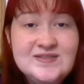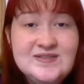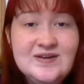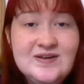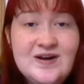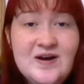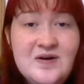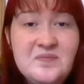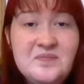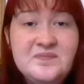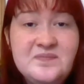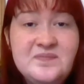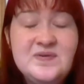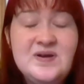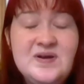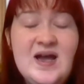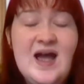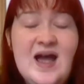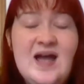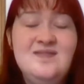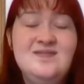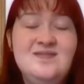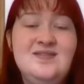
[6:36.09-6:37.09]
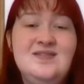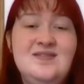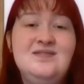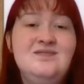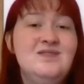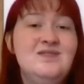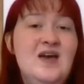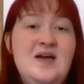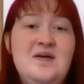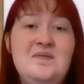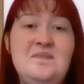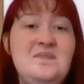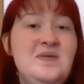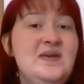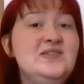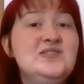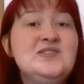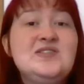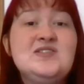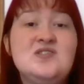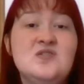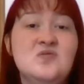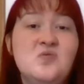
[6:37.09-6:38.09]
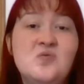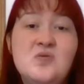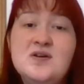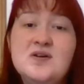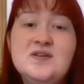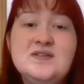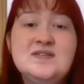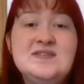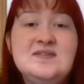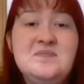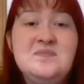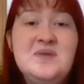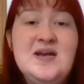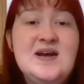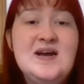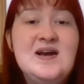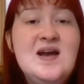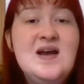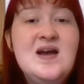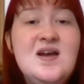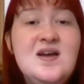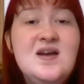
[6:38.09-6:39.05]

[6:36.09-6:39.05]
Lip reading: you know, it means the world to me.